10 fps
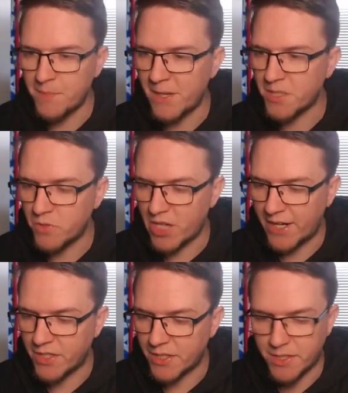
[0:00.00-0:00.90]
I need to make some
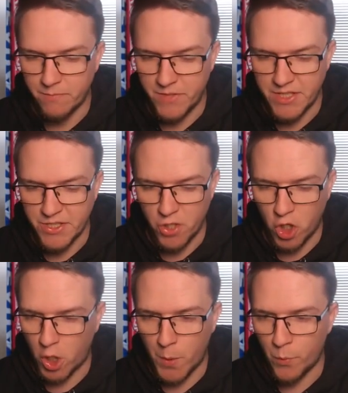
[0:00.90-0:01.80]
changes. This is
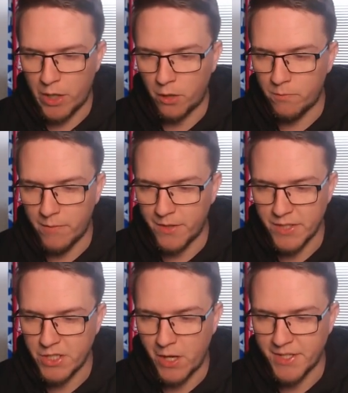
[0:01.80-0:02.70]
not going well in
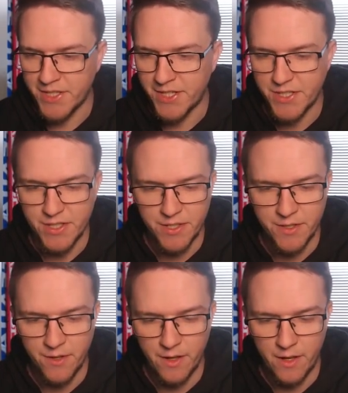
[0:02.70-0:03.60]
the
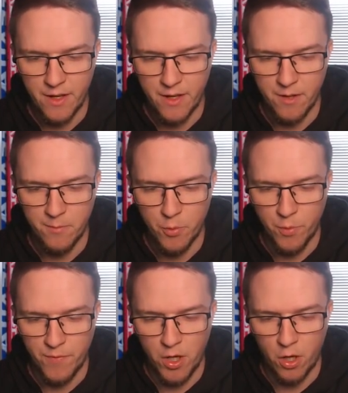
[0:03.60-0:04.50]
slightest. Um, but
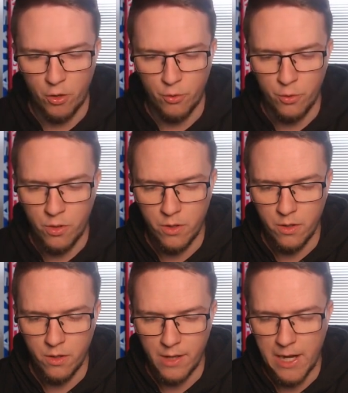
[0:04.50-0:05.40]
with no
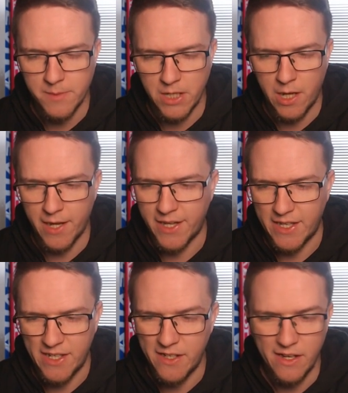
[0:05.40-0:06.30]

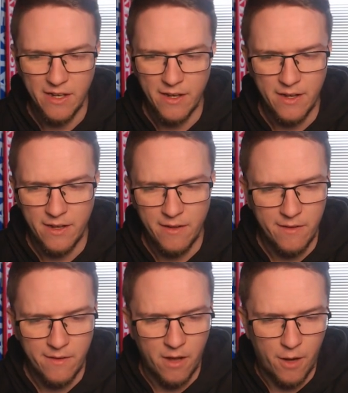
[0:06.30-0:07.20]
Abdullahi,
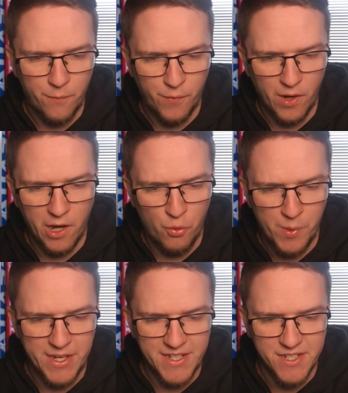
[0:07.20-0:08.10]
I feel like
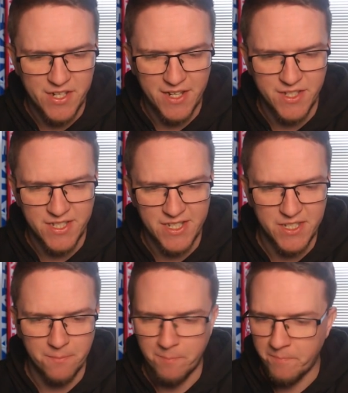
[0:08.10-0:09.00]
we need to change the
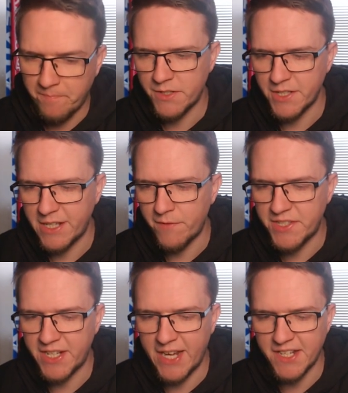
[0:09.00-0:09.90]
system. So
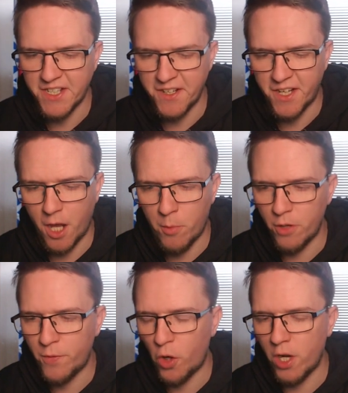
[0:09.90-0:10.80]
David Seger is come
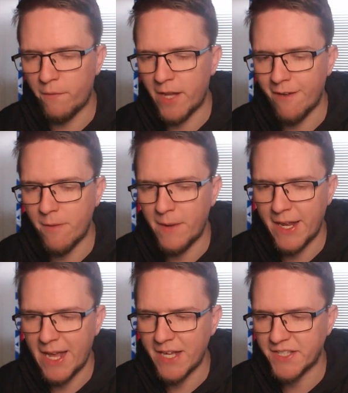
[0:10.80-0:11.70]
on for Olivieri,
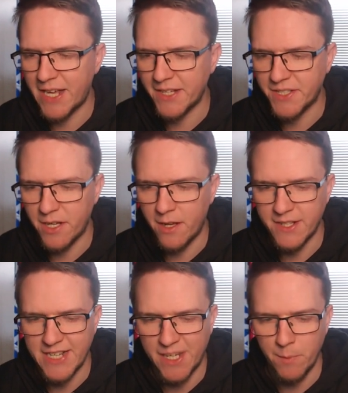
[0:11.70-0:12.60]
play as that uh,
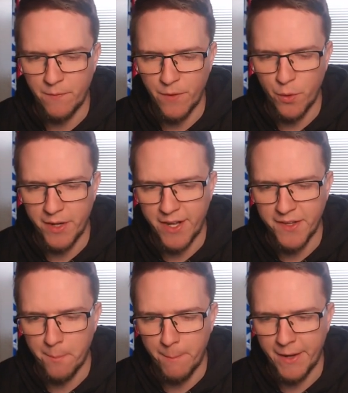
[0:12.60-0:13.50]
attacking midfielder
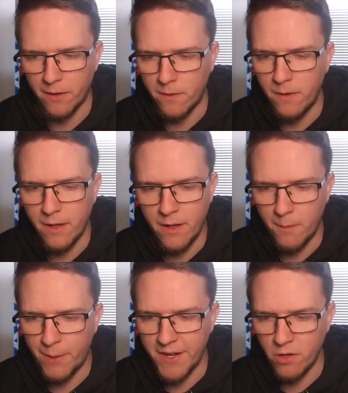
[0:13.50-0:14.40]
in the middle.
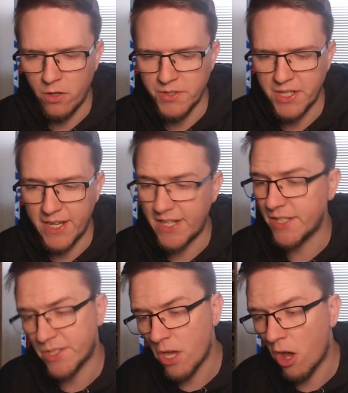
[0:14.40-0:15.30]
Peñaloza
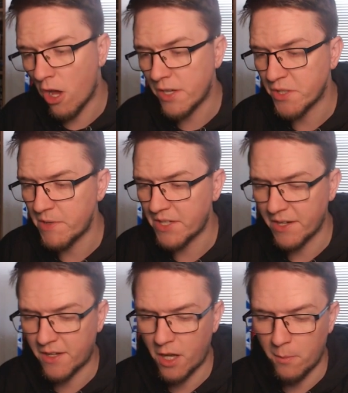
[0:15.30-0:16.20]
is hurt, so he's
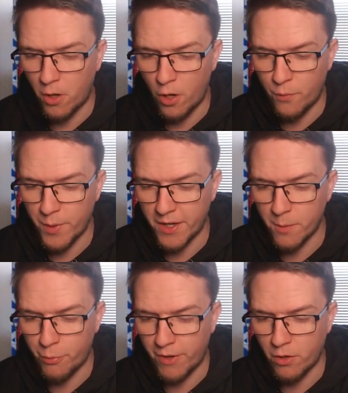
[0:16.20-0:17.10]
going to come off. We're going
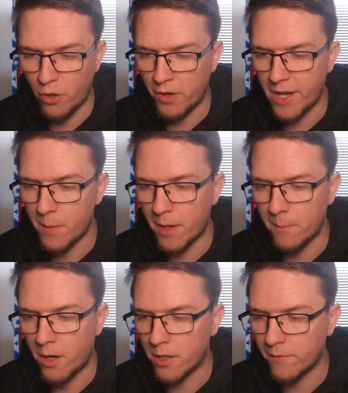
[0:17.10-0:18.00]
to bring on
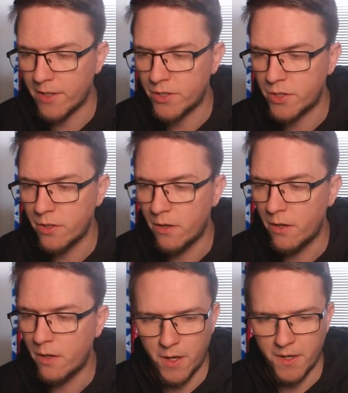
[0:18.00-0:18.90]
Eman Markovic.
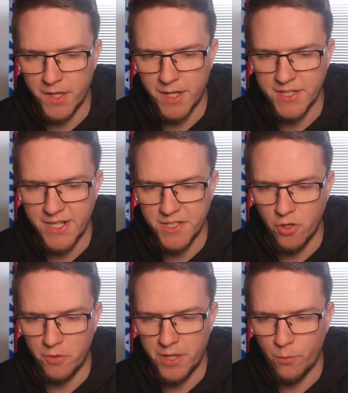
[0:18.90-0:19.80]
Parkinate has
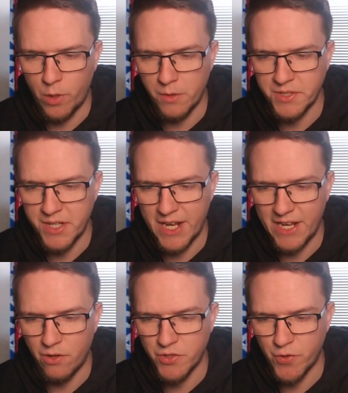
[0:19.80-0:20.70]
not done well
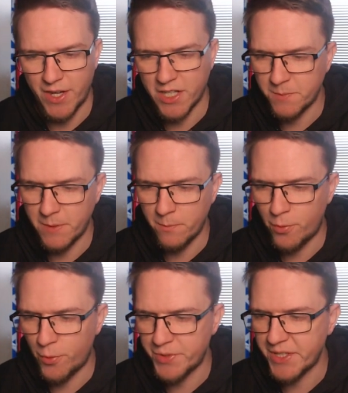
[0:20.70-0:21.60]
today. Ondrejka has been
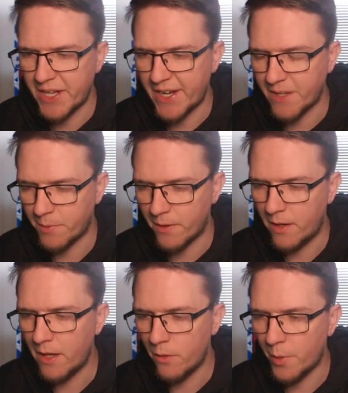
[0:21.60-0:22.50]
poor today,
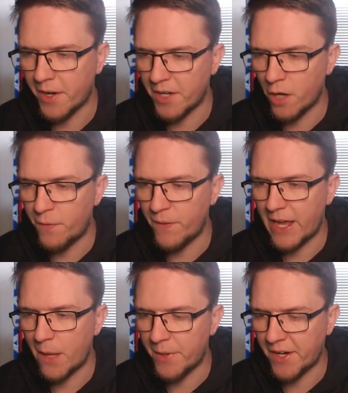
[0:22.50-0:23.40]
but we're going to go for
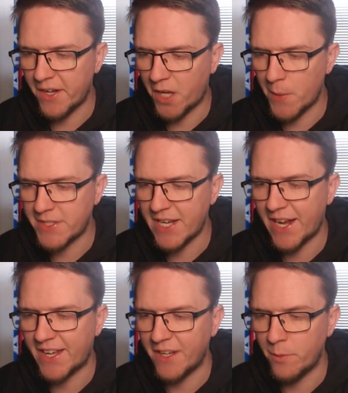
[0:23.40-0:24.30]
that. And we're going to go
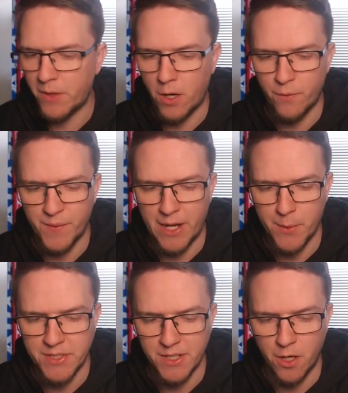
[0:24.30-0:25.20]
attacking with half an
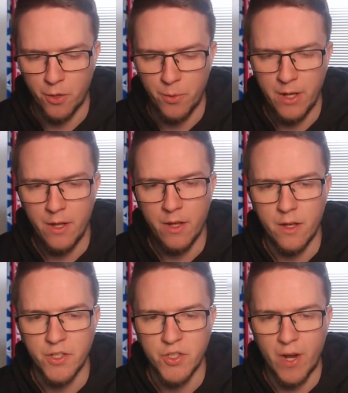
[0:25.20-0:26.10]
hour to go
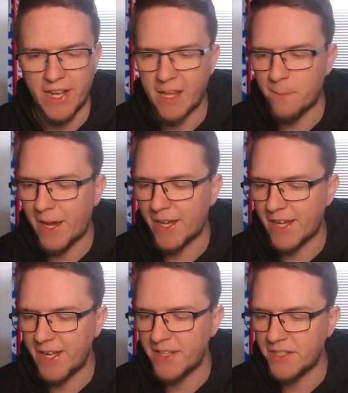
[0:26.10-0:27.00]
and try and get
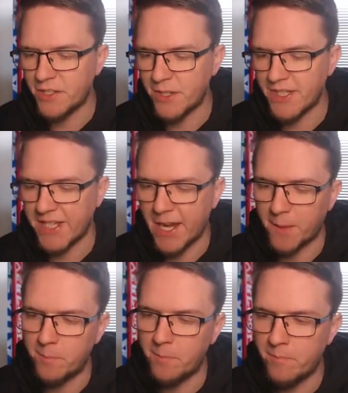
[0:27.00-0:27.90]
back into this
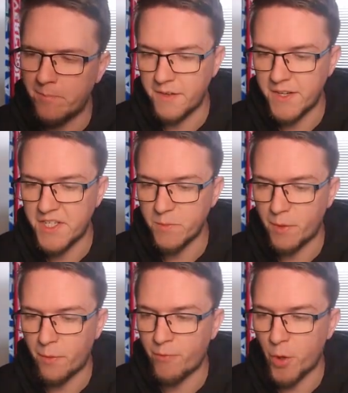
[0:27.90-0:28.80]
game. Nissen
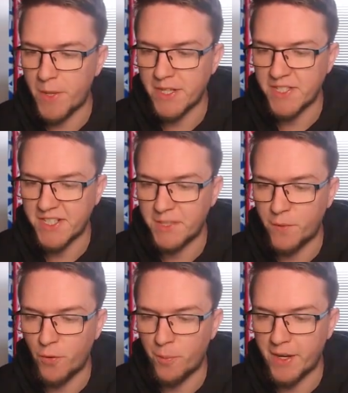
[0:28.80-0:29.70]
with a throw here,
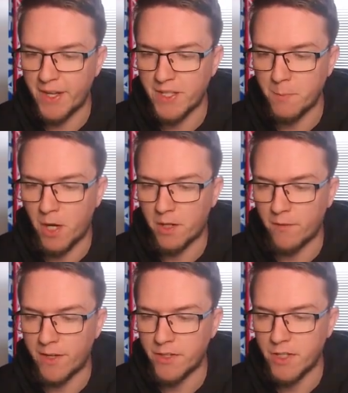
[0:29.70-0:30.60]
64th minute. It's
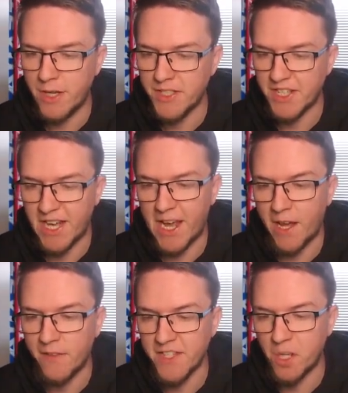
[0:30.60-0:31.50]
Markovic.
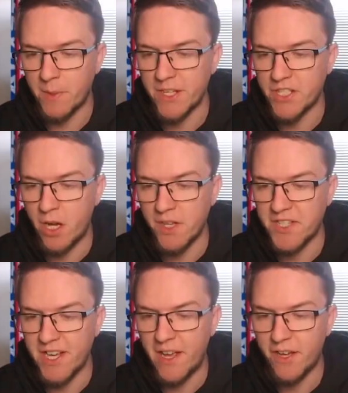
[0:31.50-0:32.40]
Seger, this could be the
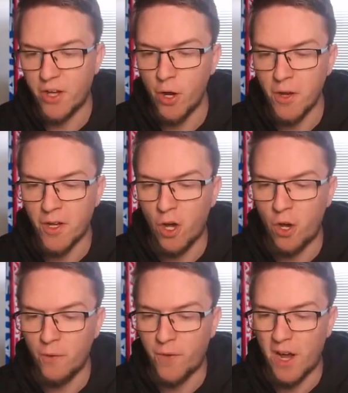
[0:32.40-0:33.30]
chance here.
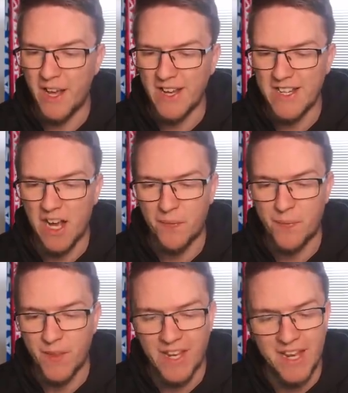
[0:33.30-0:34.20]
Kulikov, I
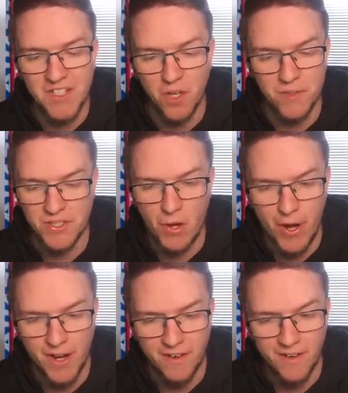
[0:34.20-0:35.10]
think he's
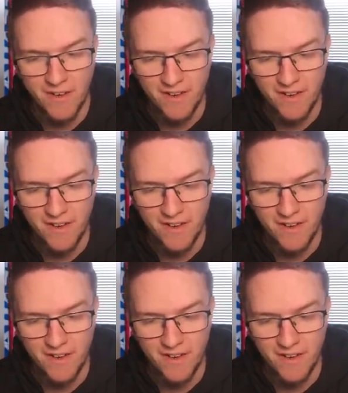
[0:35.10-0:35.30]
offside.